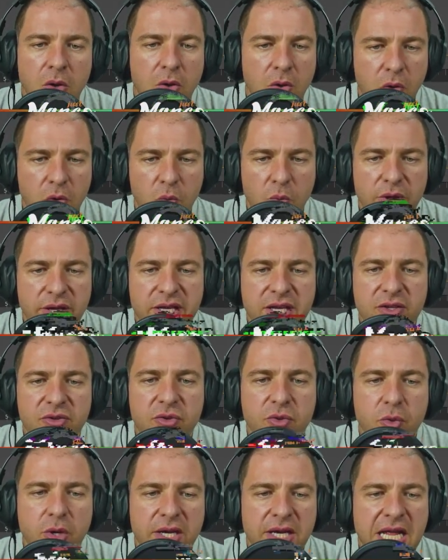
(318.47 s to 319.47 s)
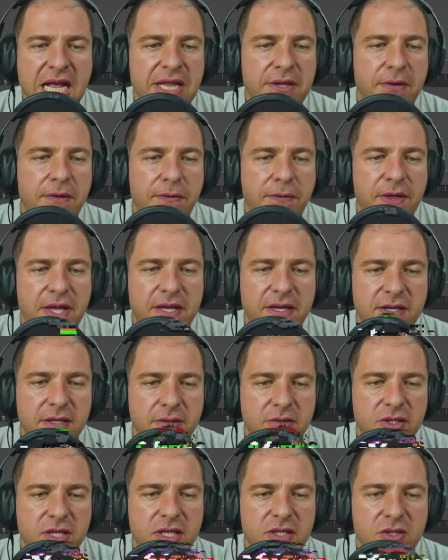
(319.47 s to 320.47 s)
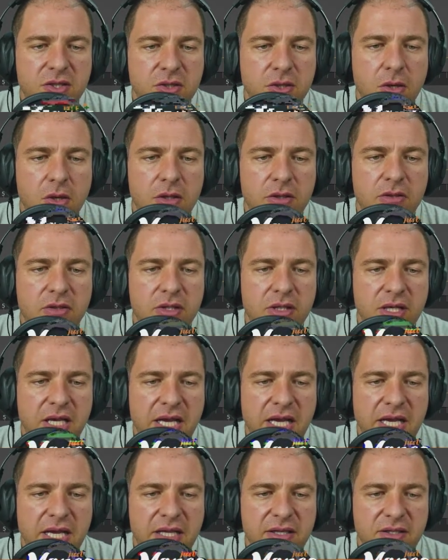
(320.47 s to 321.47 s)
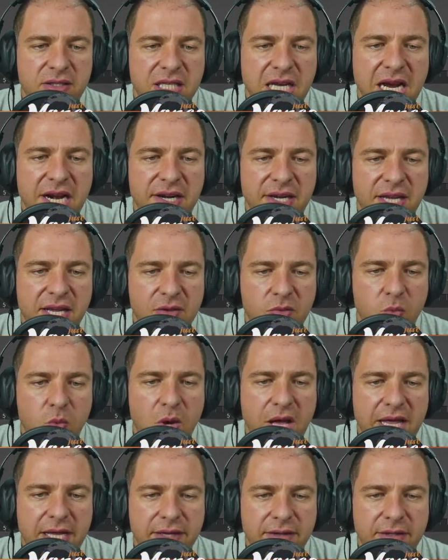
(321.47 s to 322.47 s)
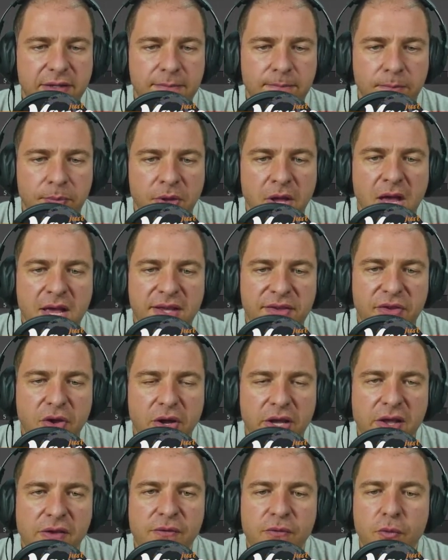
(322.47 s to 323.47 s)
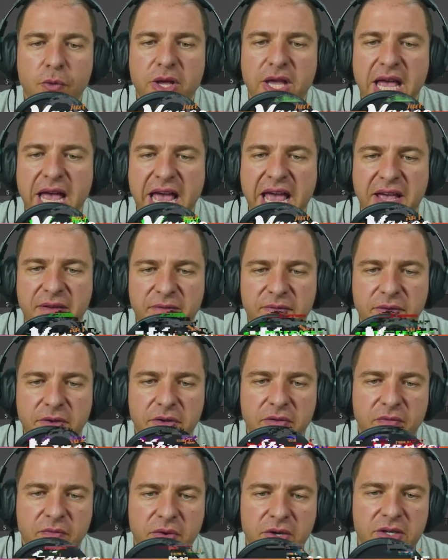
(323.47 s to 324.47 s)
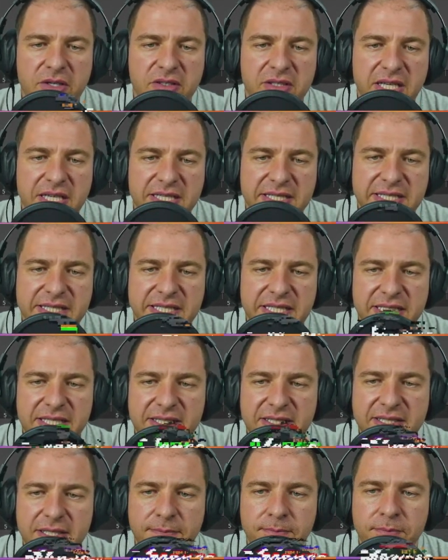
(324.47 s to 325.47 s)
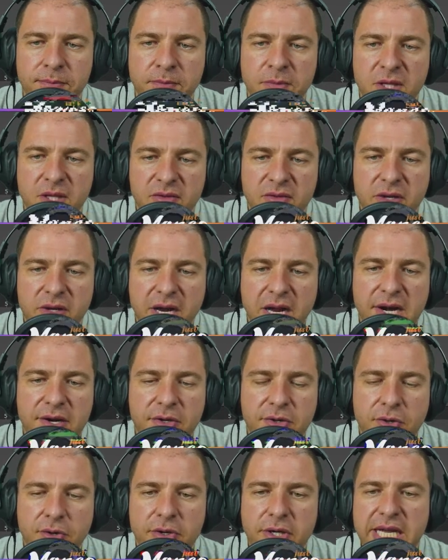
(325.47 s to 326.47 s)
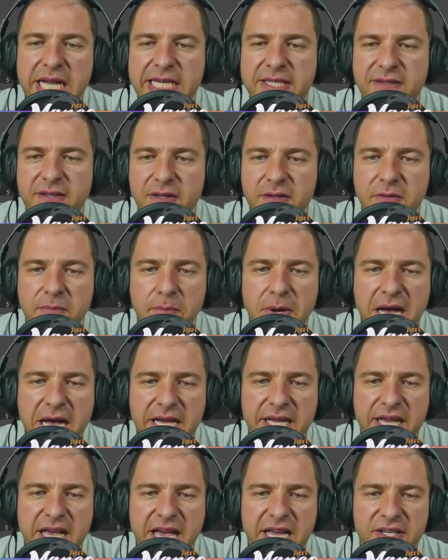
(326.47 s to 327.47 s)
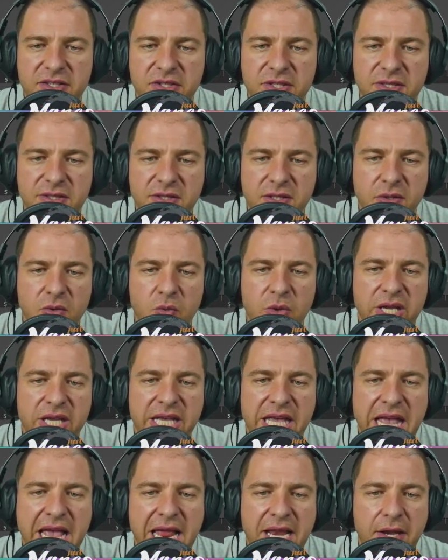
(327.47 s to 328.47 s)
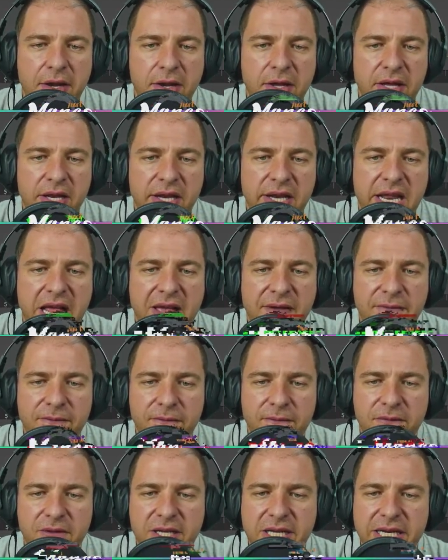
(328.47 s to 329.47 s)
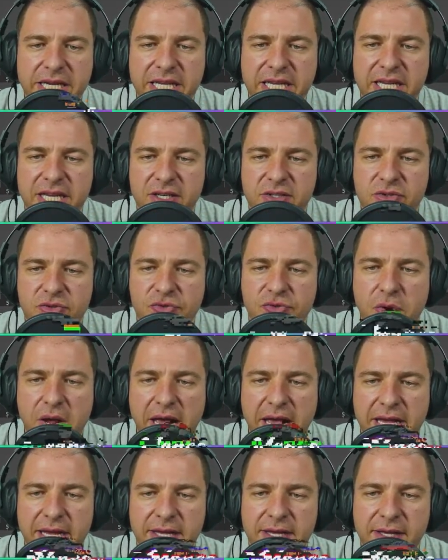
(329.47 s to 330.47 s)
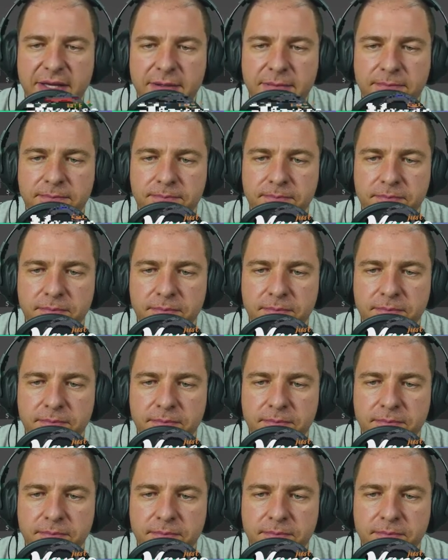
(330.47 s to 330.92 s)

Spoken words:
Or we can do another thing that is called target weld. So if we have vertices that are connected by edges, we can left click and drag, and